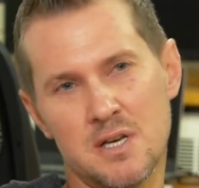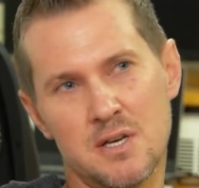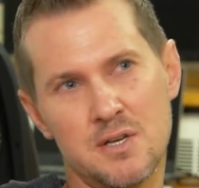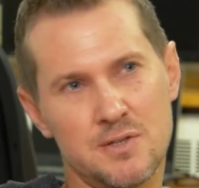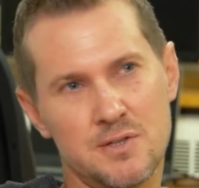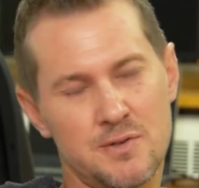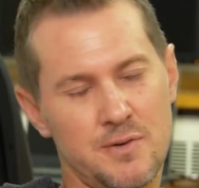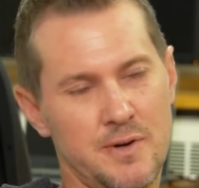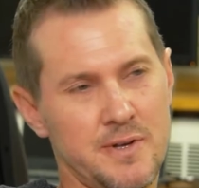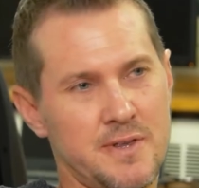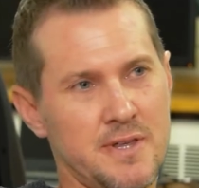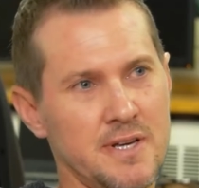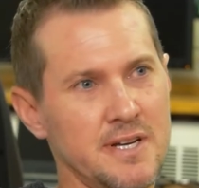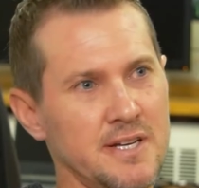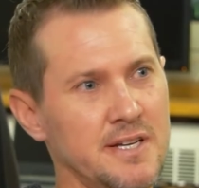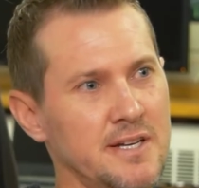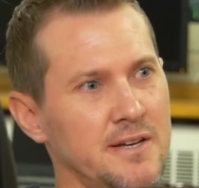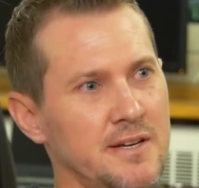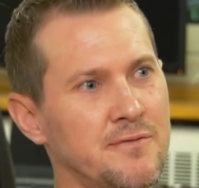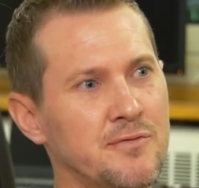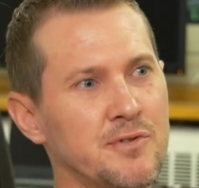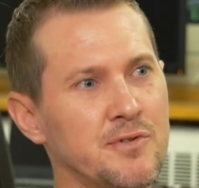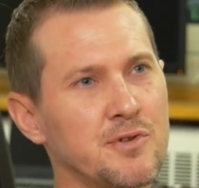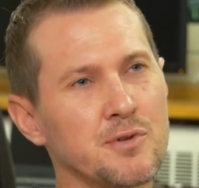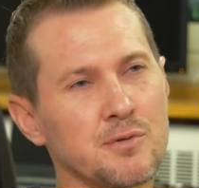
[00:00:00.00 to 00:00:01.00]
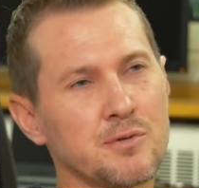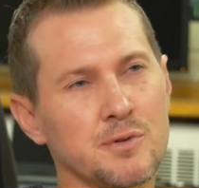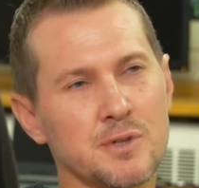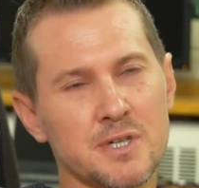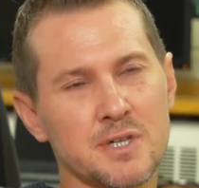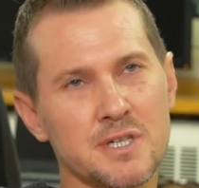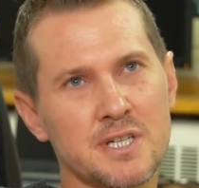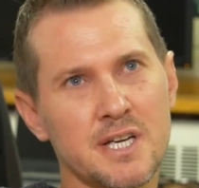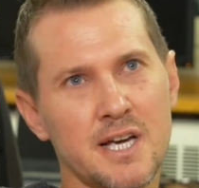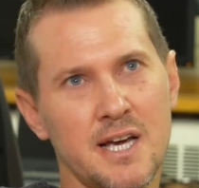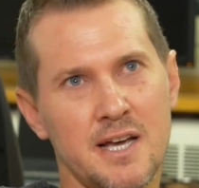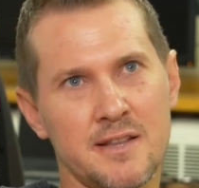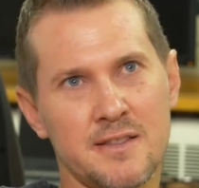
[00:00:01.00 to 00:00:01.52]
So I think if you
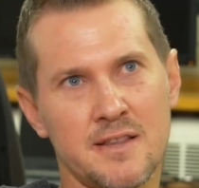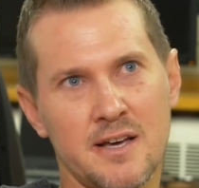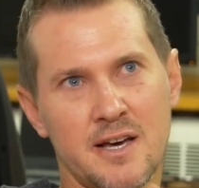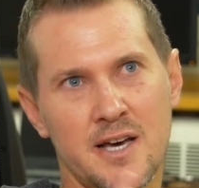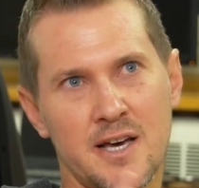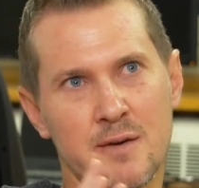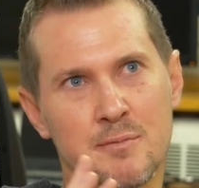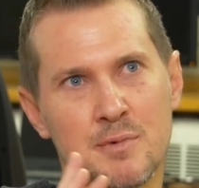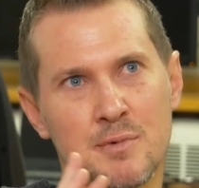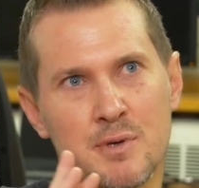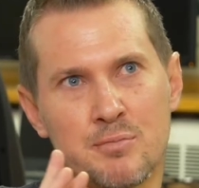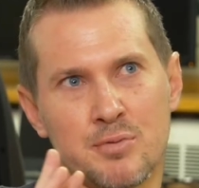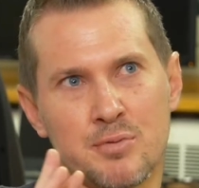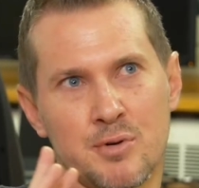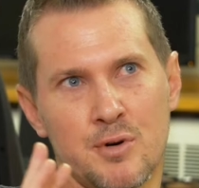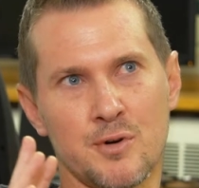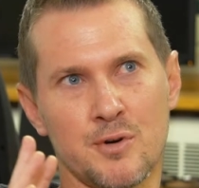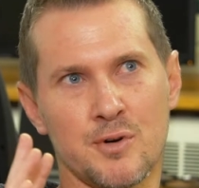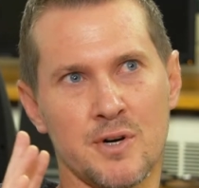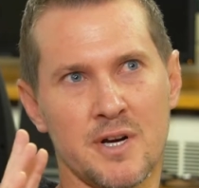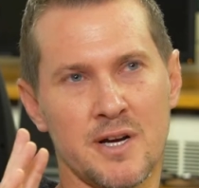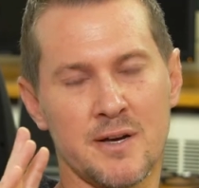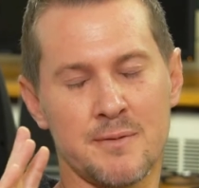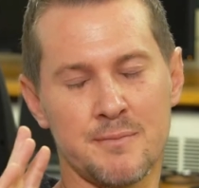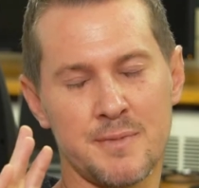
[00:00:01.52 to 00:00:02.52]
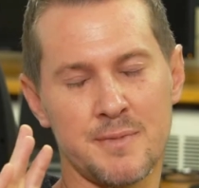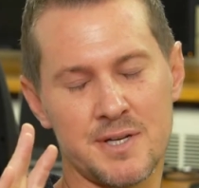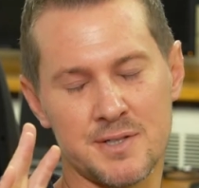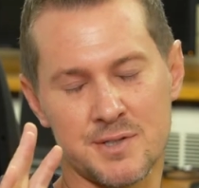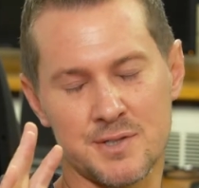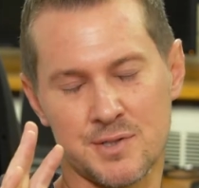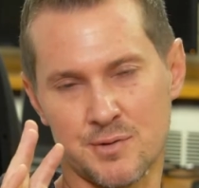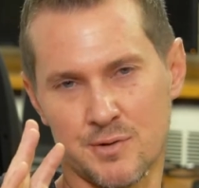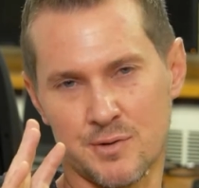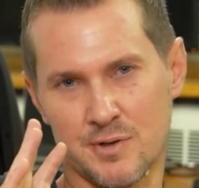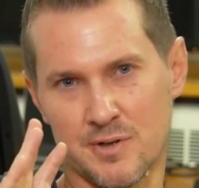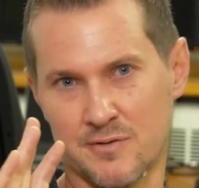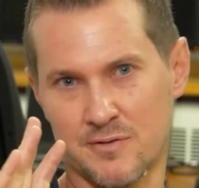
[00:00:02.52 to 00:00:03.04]
look at the IB program as
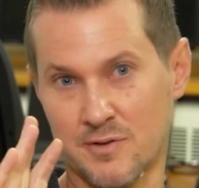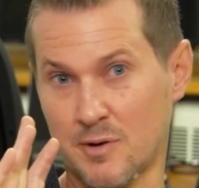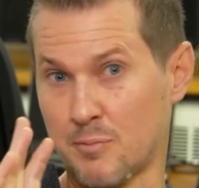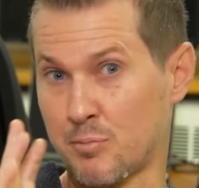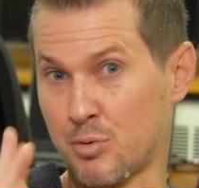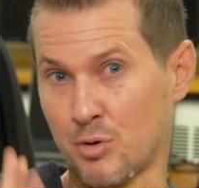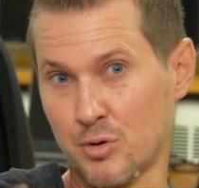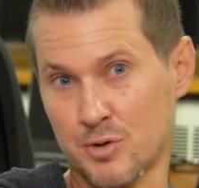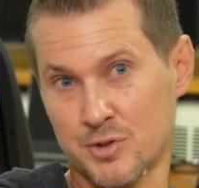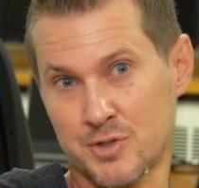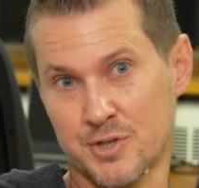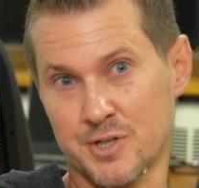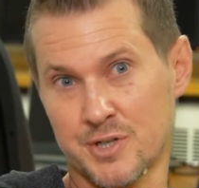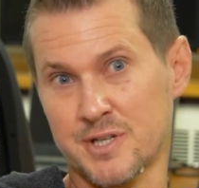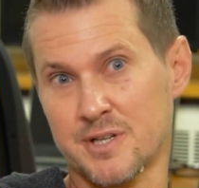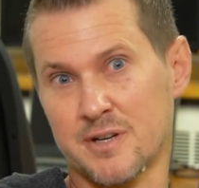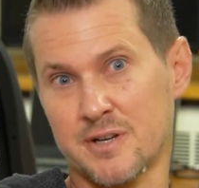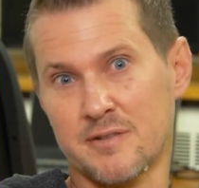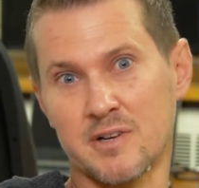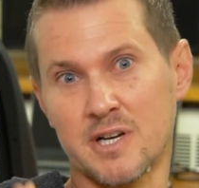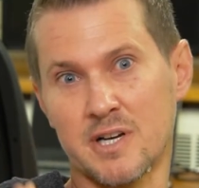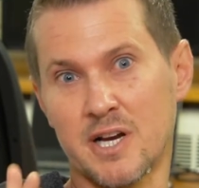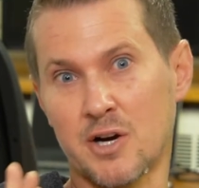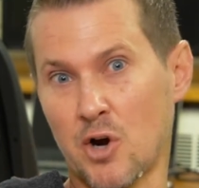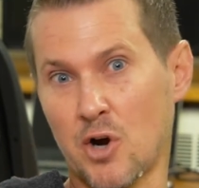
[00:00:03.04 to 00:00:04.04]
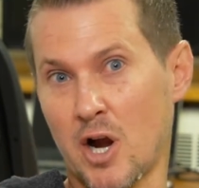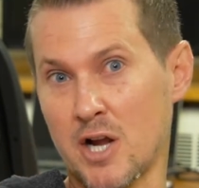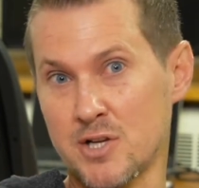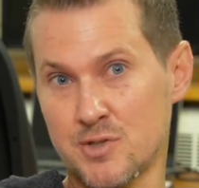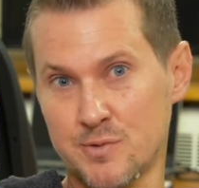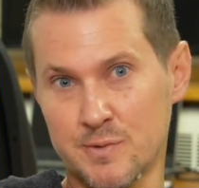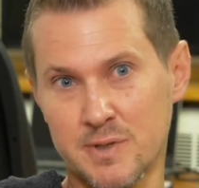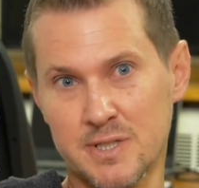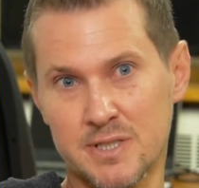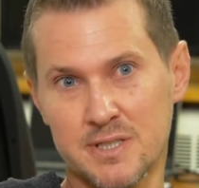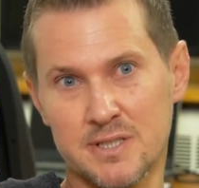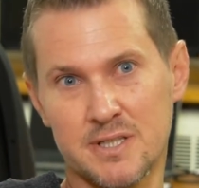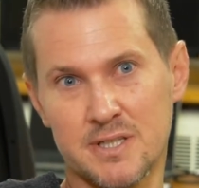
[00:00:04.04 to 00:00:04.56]
sort of a portrait of a
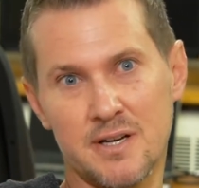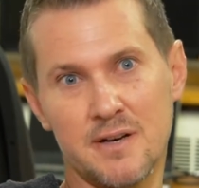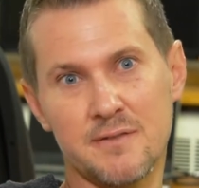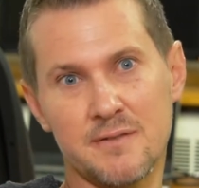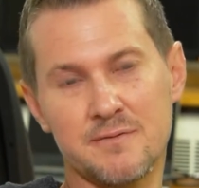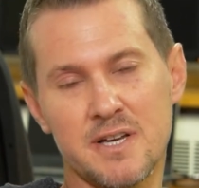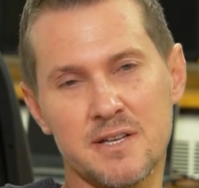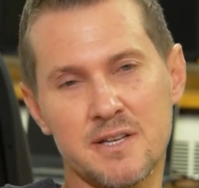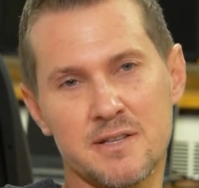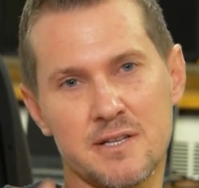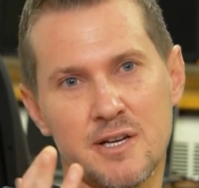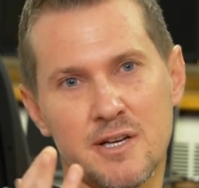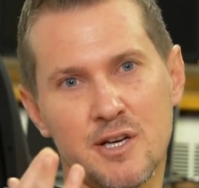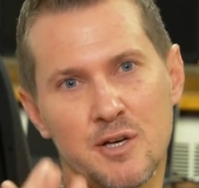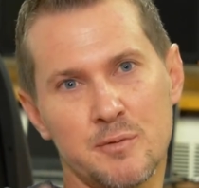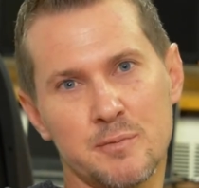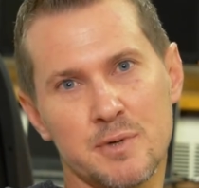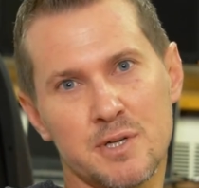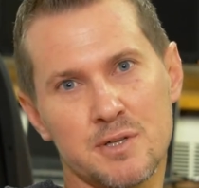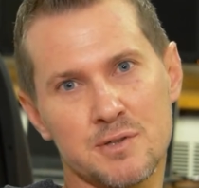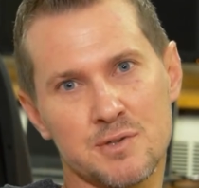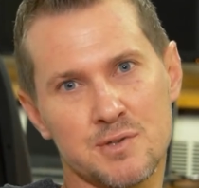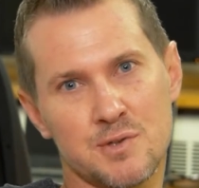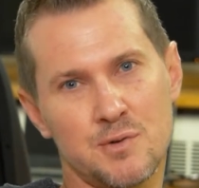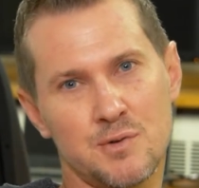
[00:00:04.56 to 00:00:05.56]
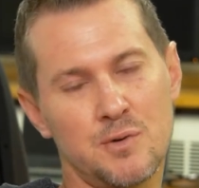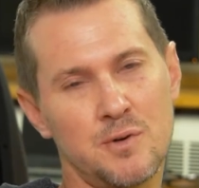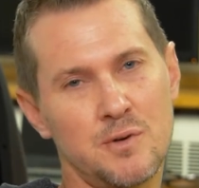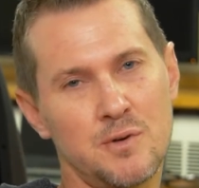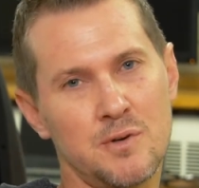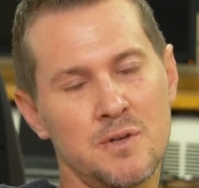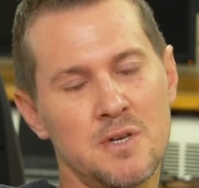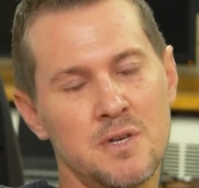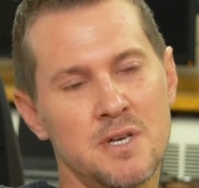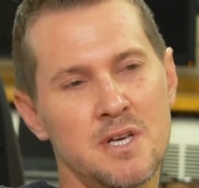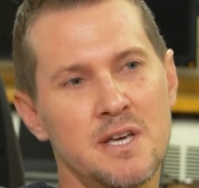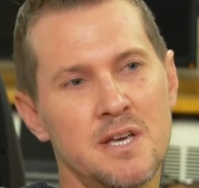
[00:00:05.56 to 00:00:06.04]
graduate of Nathan Hale Middle School,